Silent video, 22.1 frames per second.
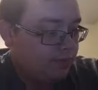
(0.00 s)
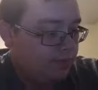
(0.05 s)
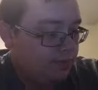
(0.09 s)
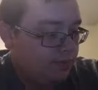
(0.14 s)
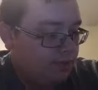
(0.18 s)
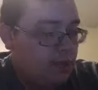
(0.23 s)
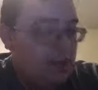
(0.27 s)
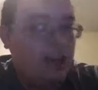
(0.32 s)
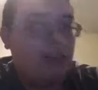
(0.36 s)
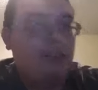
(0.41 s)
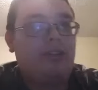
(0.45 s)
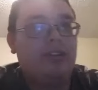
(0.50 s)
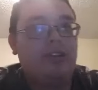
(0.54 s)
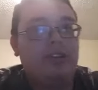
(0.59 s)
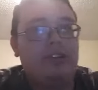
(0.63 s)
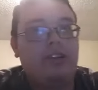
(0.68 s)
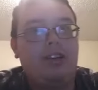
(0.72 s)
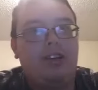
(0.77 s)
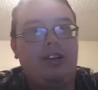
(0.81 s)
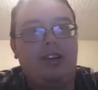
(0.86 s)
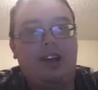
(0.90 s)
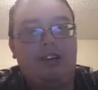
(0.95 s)
I don't want
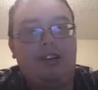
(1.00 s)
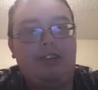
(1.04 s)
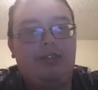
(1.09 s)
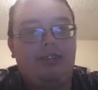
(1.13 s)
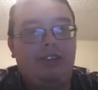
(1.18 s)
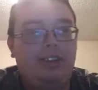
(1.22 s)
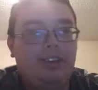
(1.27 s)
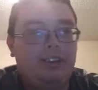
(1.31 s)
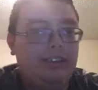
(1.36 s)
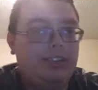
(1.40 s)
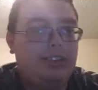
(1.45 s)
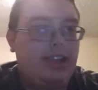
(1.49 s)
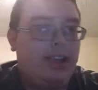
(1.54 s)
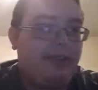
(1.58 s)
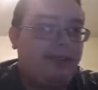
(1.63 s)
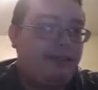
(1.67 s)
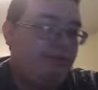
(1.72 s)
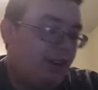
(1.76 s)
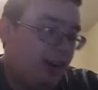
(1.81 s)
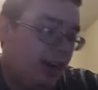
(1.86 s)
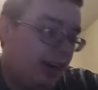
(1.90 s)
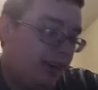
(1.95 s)
to say a
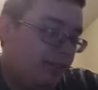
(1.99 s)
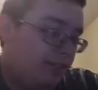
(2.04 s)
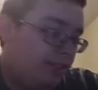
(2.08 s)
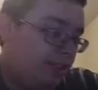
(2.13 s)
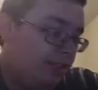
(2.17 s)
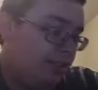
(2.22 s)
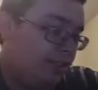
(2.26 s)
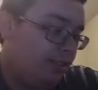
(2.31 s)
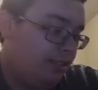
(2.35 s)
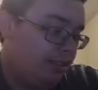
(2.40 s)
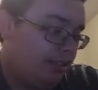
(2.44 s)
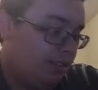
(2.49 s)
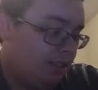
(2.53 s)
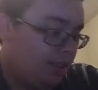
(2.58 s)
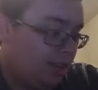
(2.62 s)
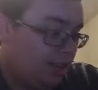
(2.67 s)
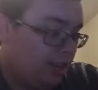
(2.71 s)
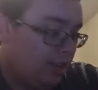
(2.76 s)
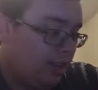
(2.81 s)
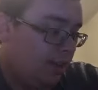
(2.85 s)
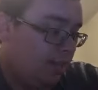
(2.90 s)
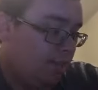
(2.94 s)

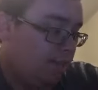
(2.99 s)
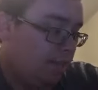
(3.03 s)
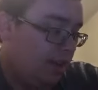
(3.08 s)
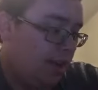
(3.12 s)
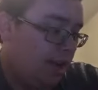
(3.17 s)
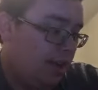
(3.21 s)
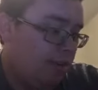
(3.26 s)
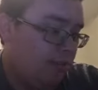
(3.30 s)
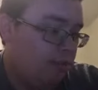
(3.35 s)
500-pound